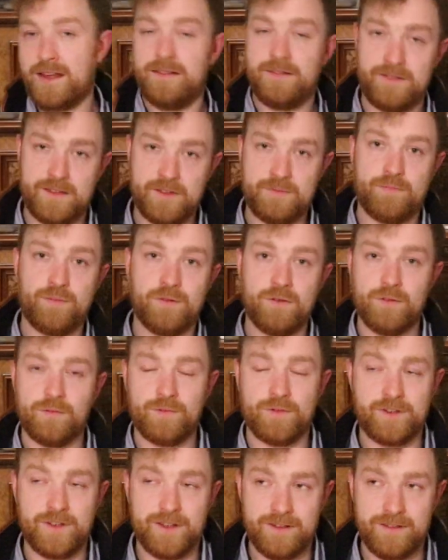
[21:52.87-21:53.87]
this boat
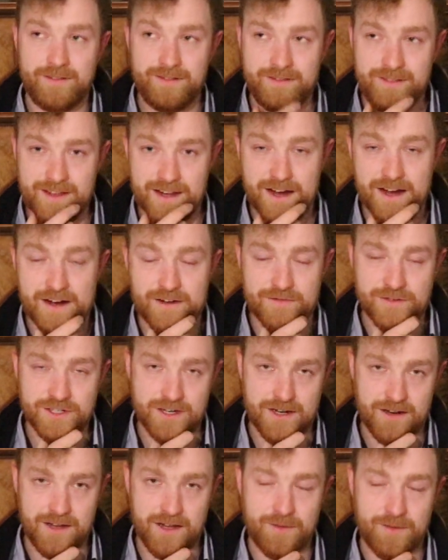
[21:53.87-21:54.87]
was in the Irish
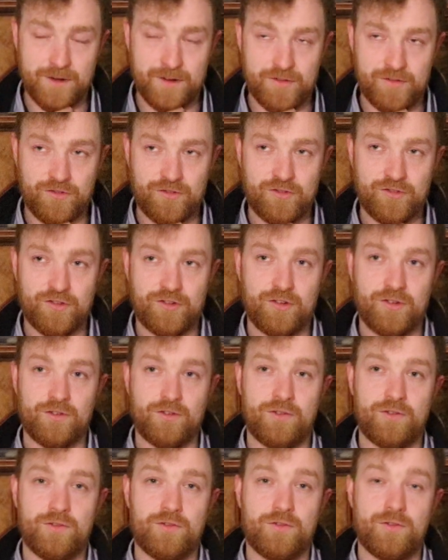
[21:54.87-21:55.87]
climate,
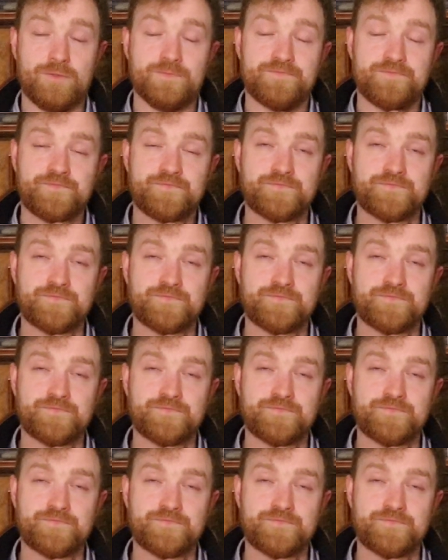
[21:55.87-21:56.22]
so